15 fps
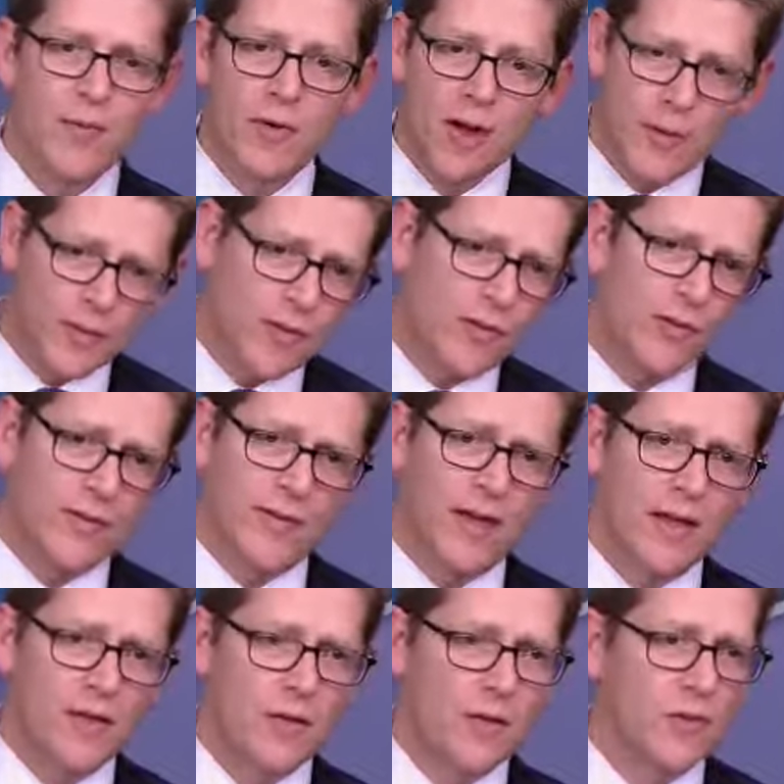And I promise you
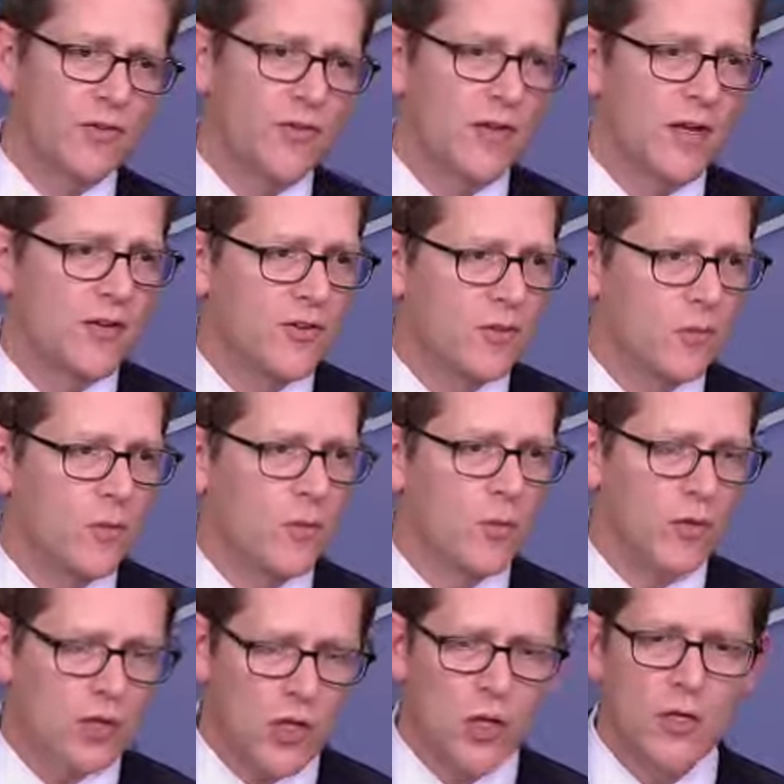that that negotiation
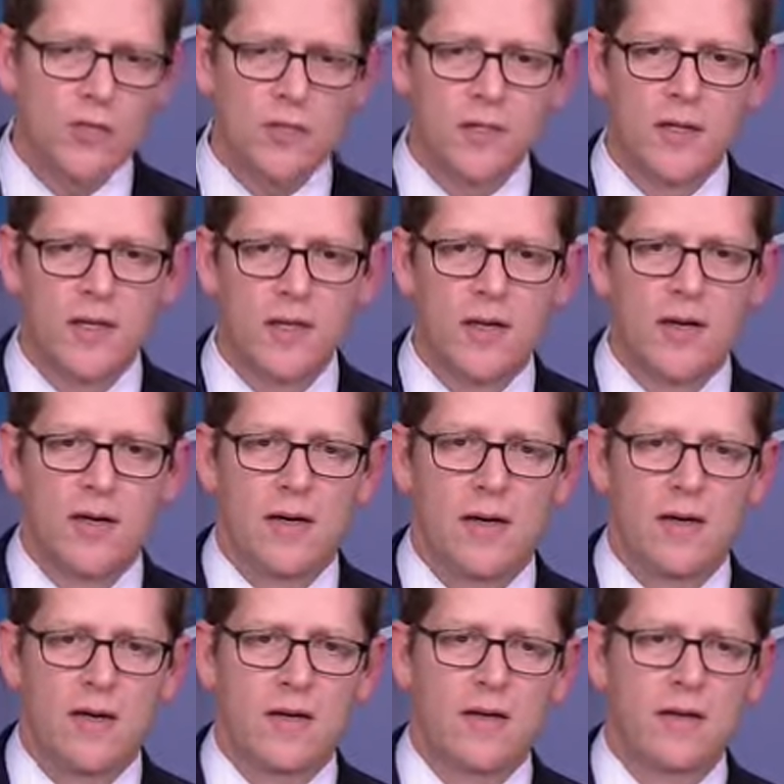will result,
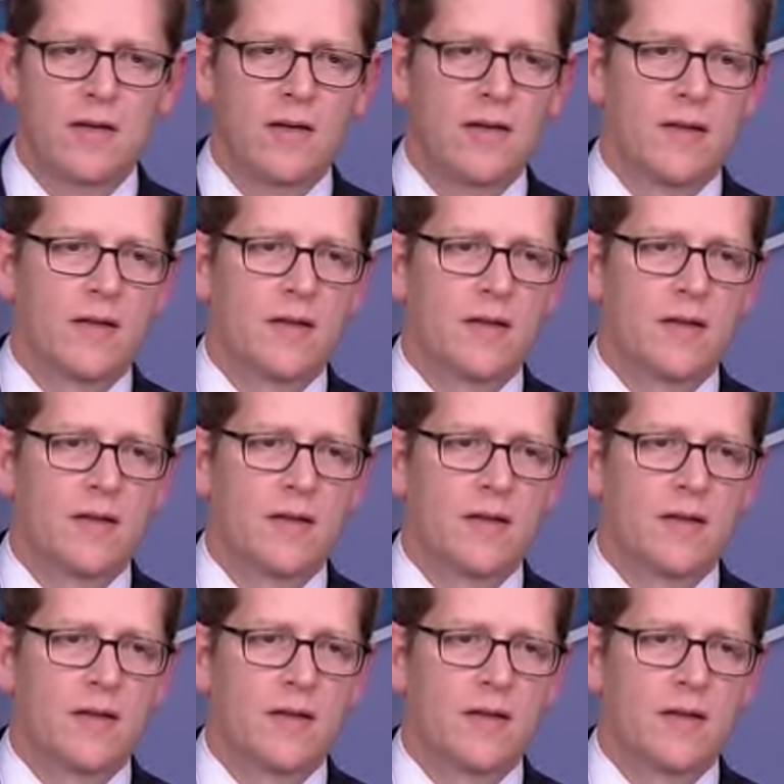that